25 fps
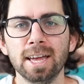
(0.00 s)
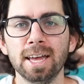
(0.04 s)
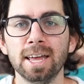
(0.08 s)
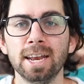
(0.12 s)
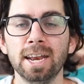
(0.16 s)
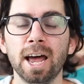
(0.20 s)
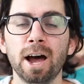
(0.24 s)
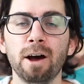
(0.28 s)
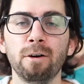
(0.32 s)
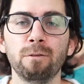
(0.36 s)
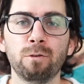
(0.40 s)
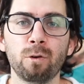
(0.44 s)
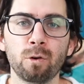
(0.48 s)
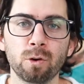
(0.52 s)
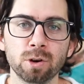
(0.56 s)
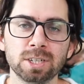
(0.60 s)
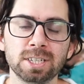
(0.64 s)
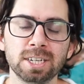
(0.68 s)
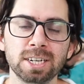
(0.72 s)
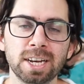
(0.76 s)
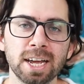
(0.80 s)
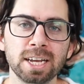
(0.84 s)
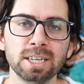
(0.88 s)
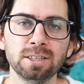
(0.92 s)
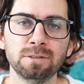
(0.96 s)
Now for
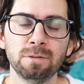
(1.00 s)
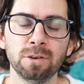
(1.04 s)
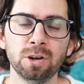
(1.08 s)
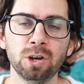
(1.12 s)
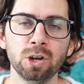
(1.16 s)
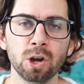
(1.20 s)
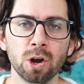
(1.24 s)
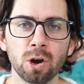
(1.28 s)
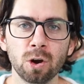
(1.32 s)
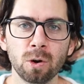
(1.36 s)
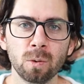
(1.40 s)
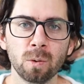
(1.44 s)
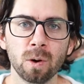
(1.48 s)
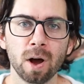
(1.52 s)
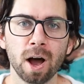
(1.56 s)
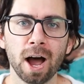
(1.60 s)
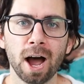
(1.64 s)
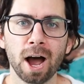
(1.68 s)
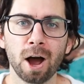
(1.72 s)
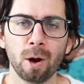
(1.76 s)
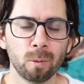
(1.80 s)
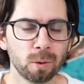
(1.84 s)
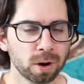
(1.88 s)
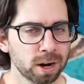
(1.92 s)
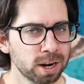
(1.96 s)
today's video,
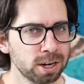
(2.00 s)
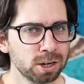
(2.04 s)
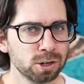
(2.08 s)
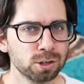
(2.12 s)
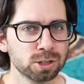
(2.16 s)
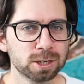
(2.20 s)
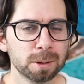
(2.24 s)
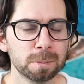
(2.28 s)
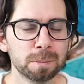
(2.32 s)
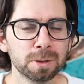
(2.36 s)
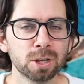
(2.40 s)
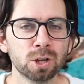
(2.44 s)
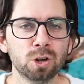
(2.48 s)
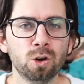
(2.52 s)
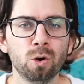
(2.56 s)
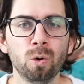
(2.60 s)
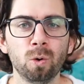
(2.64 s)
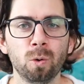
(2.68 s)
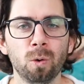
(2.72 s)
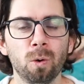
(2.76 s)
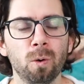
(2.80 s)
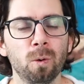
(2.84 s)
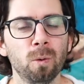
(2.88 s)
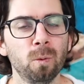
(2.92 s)
we're going to do something cool.